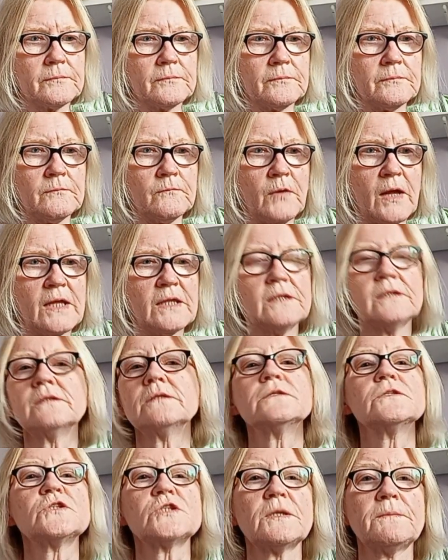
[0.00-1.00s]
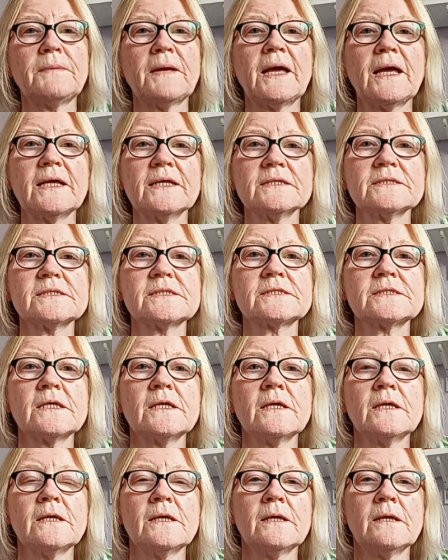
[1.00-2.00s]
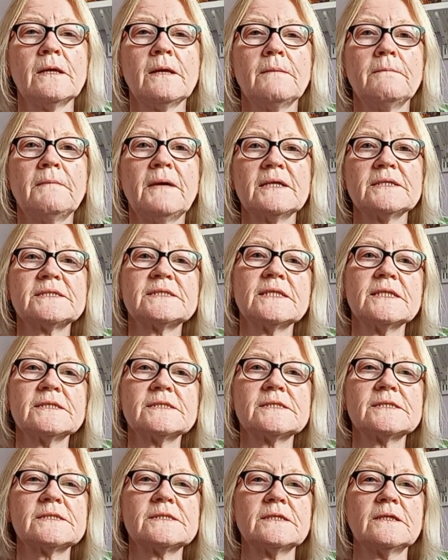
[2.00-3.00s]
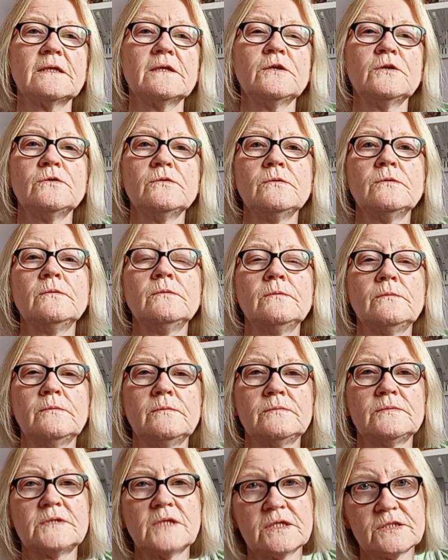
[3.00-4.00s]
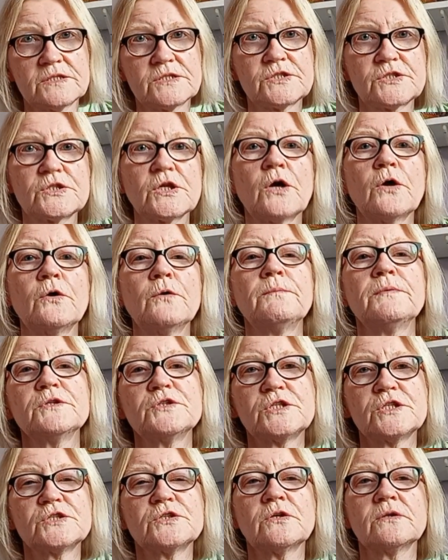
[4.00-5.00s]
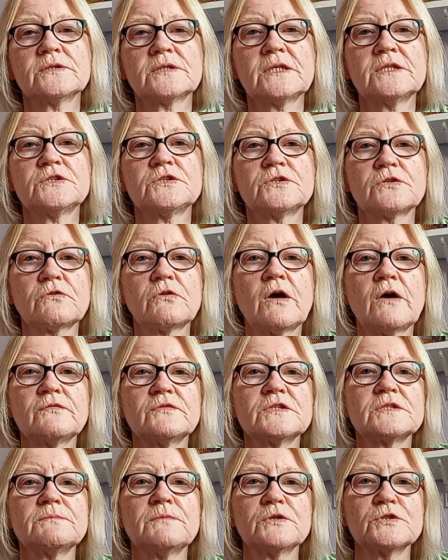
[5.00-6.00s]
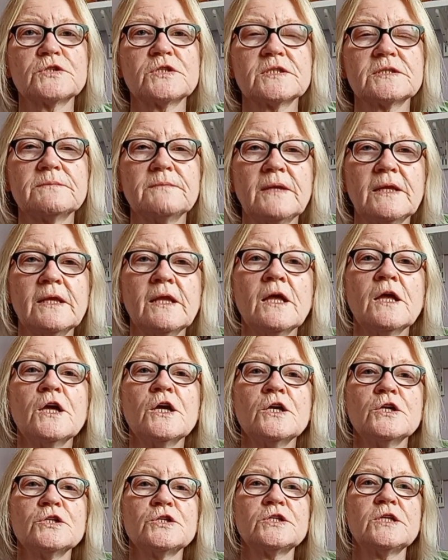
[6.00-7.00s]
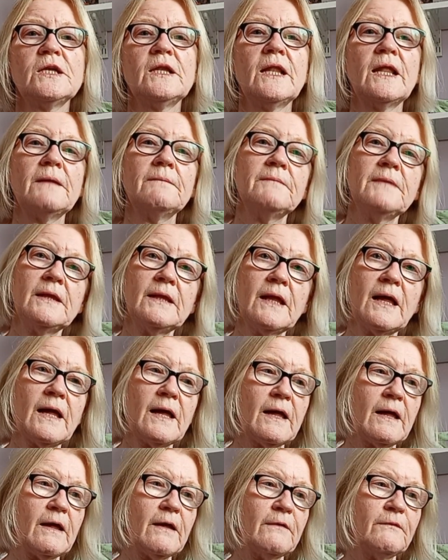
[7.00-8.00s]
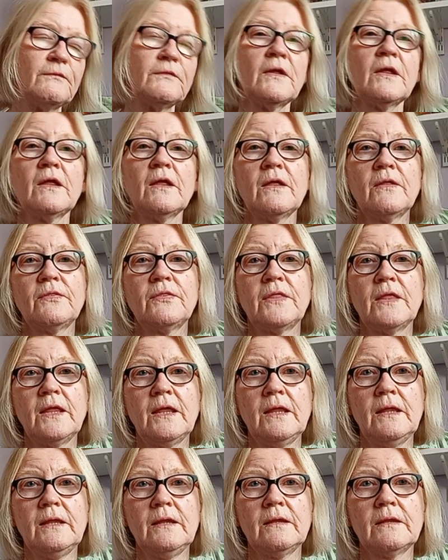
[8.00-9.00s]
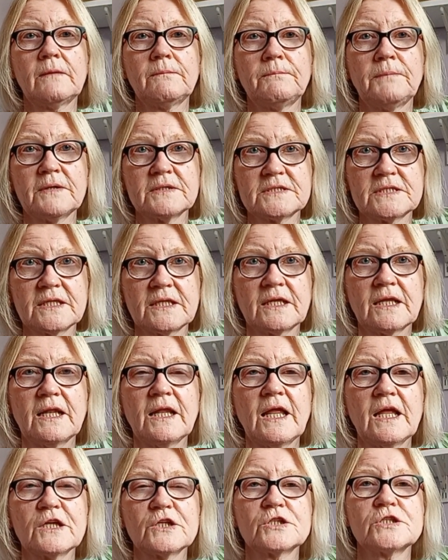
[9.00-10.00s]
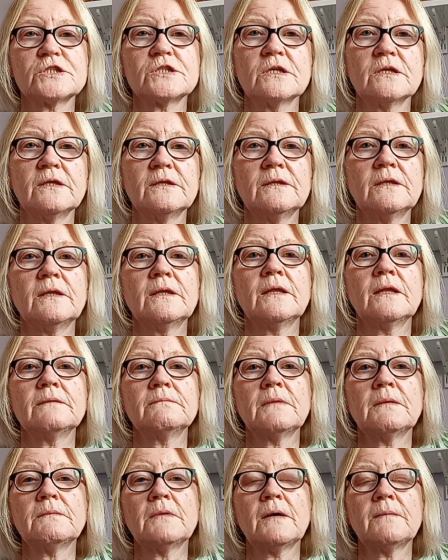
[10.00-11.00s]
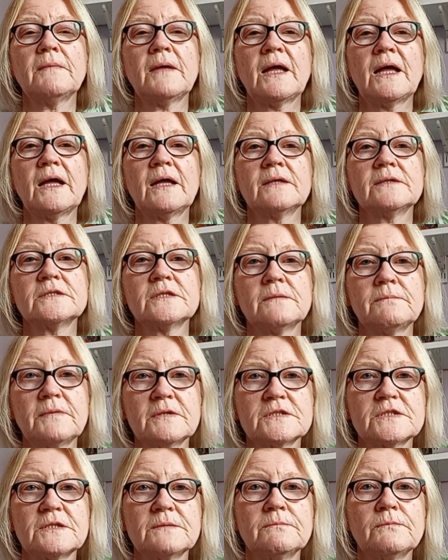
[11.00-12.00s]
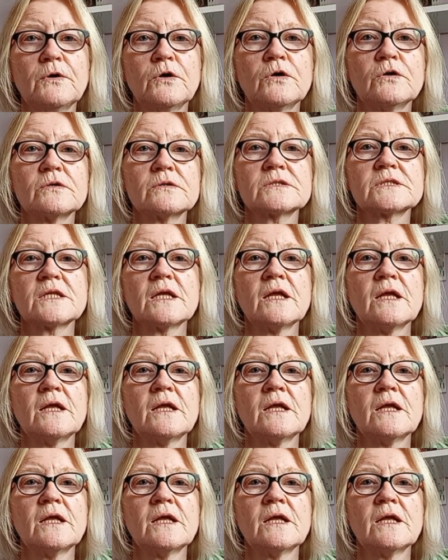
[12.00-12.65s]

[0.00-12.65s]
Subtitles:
when she passed, my sister, who does sew, but she's not into craft as much as me, she let me have the button collection that my mum had, her button box,